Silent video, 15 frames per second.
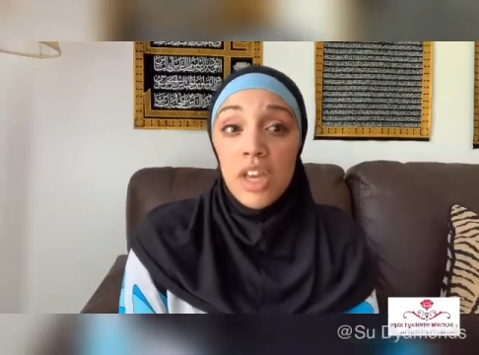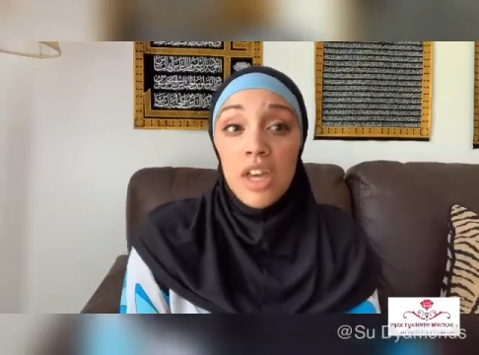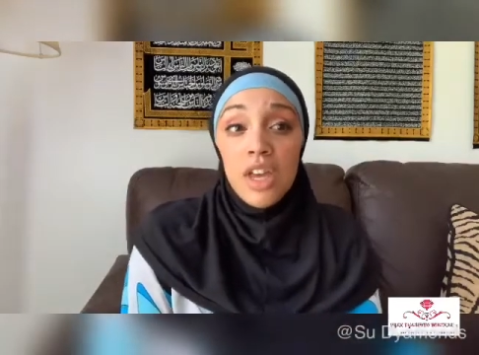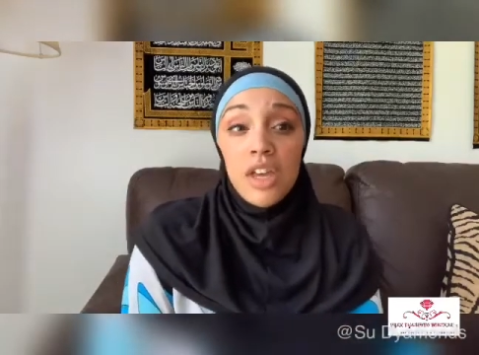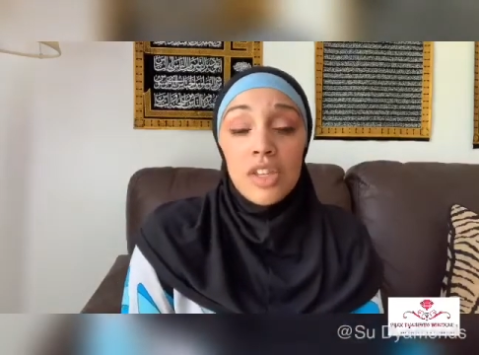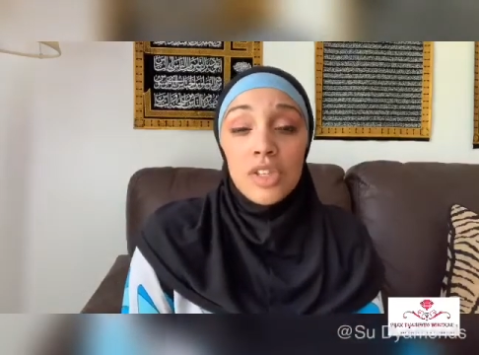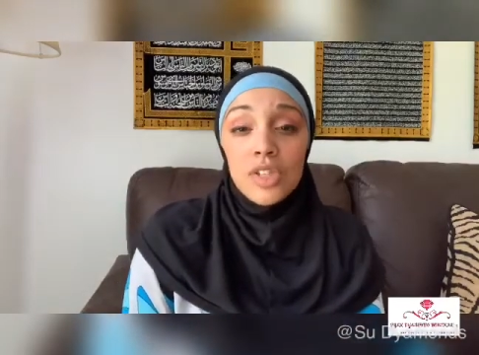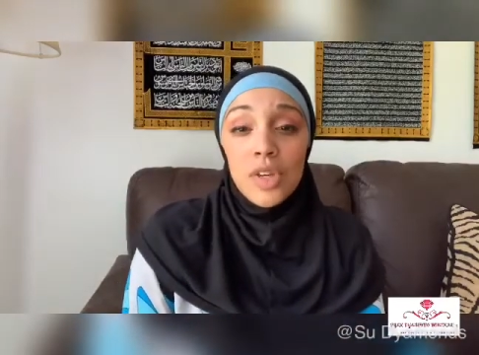
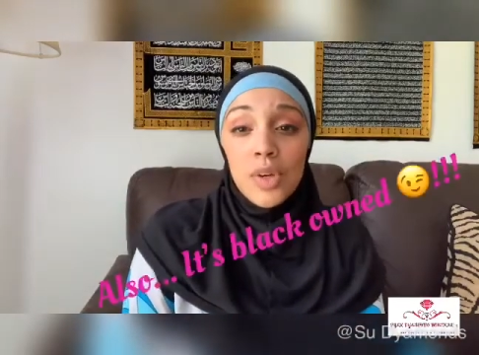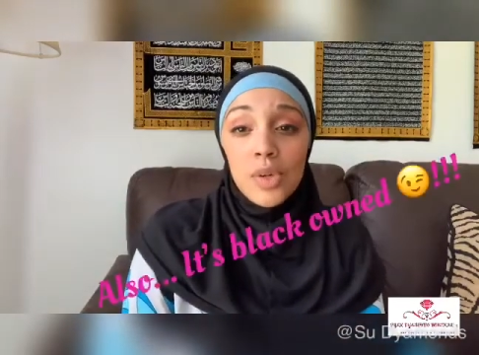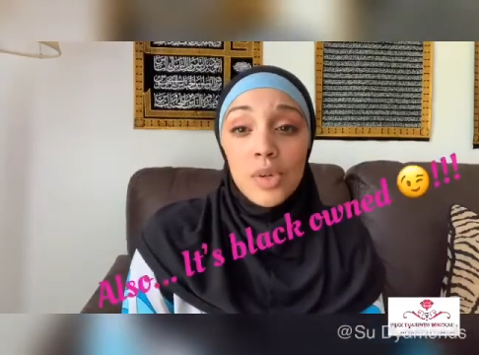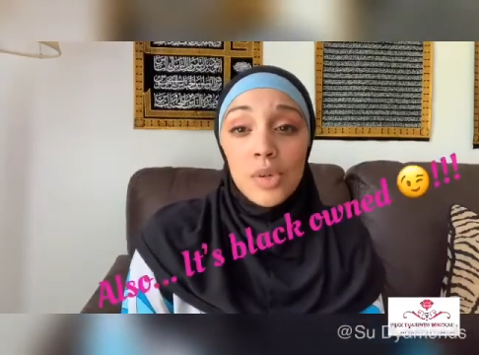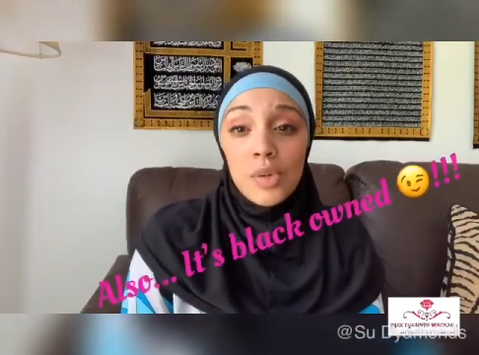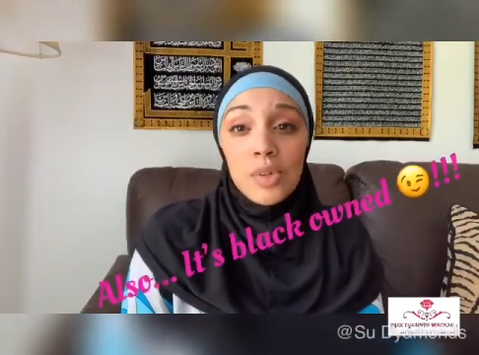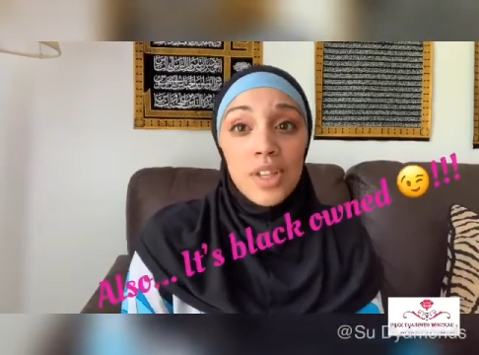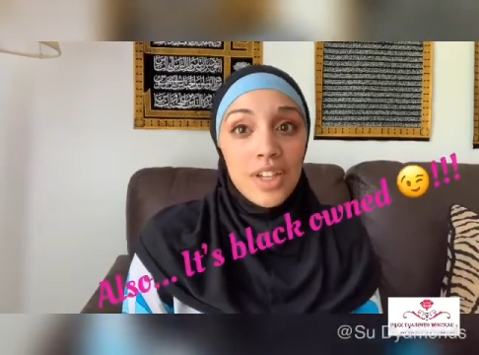
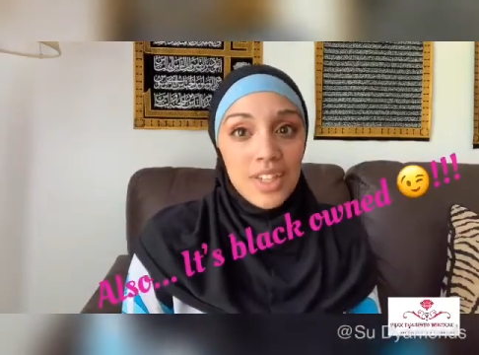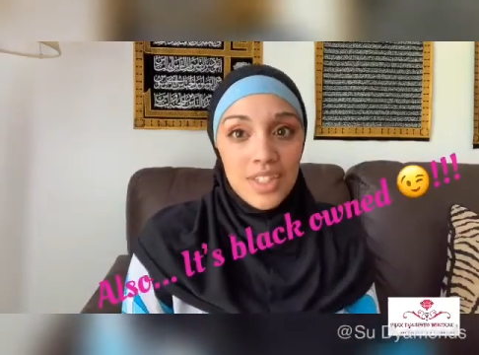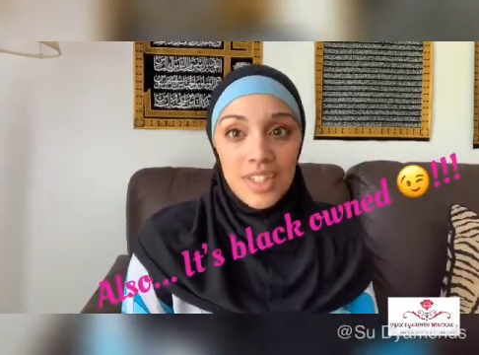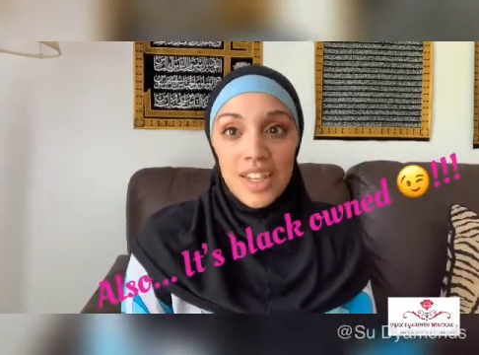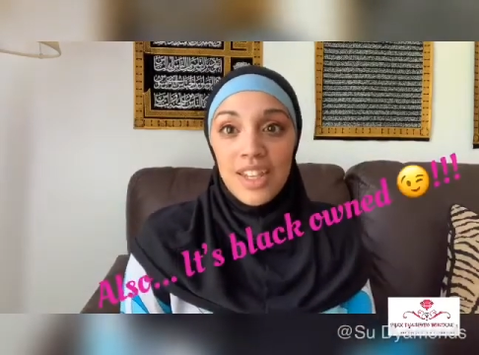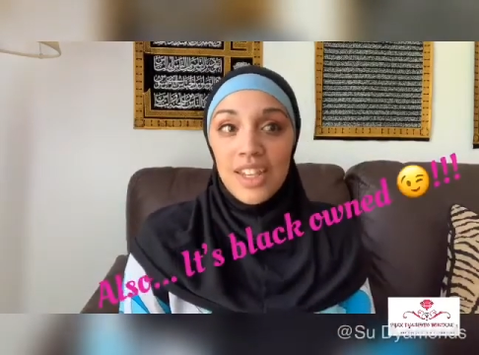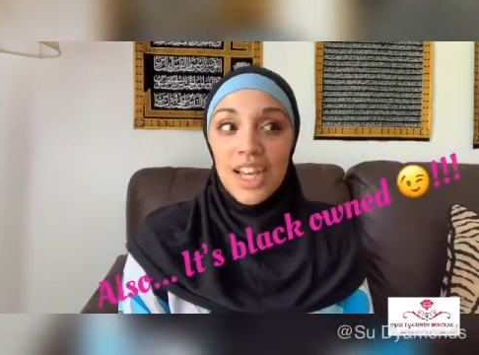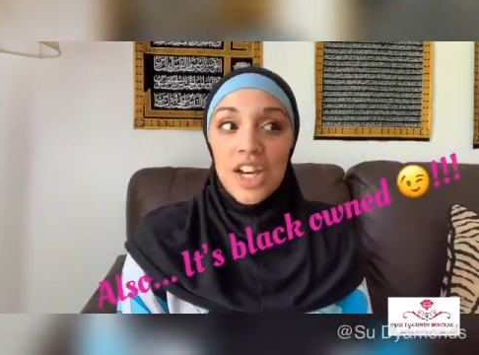So like I
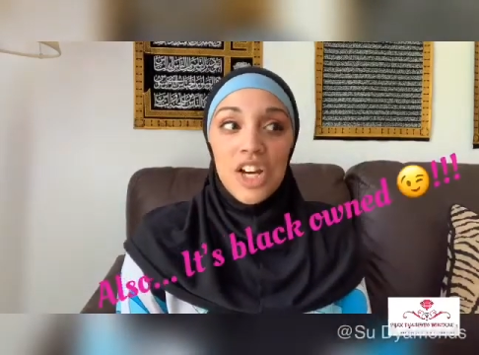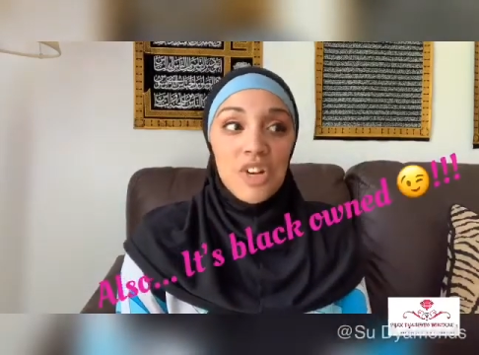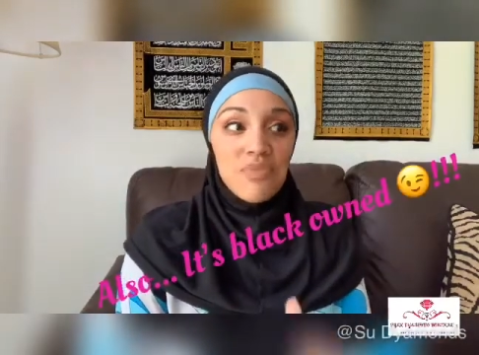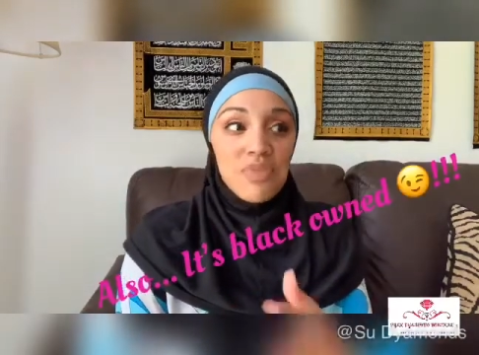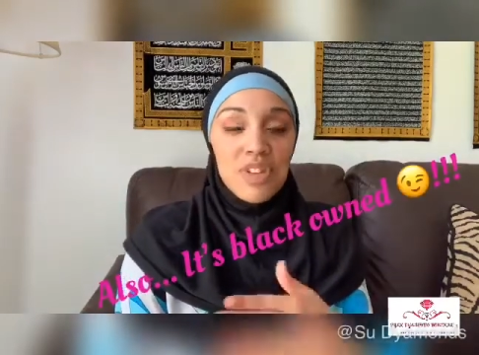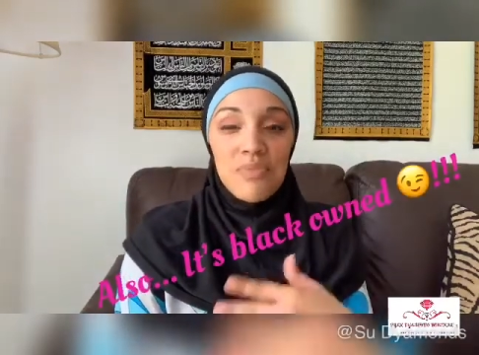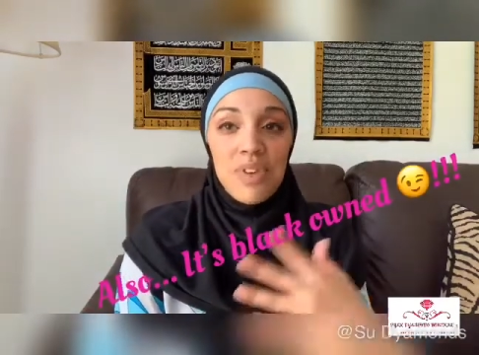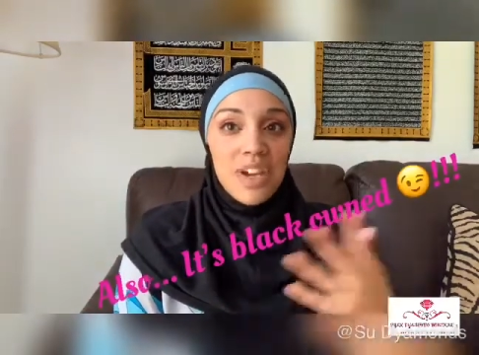said, um,
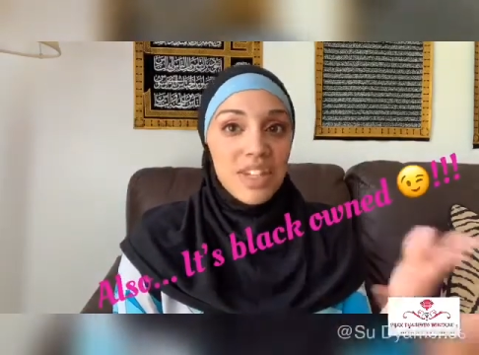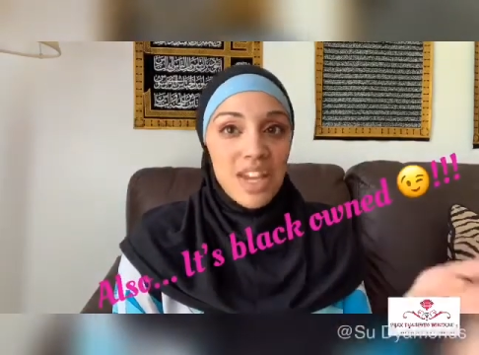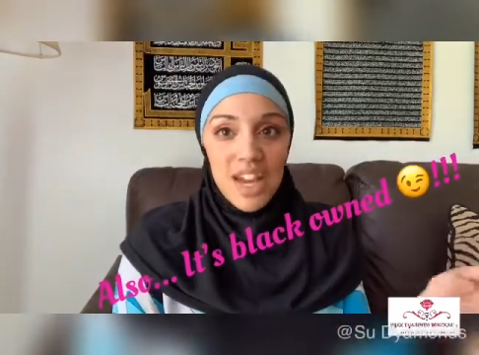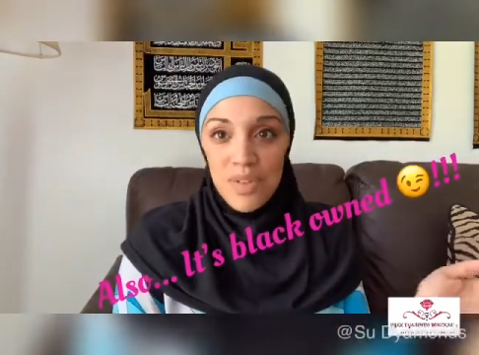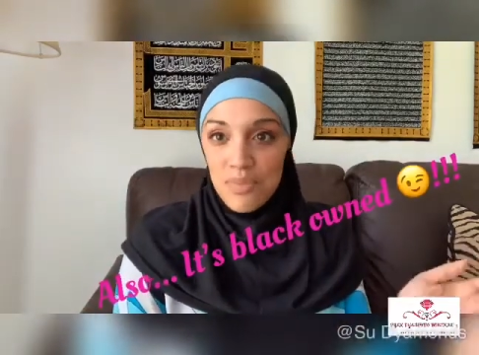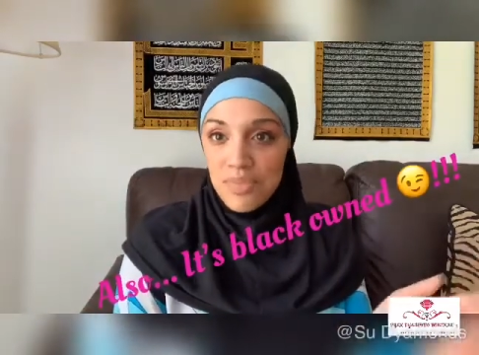it might not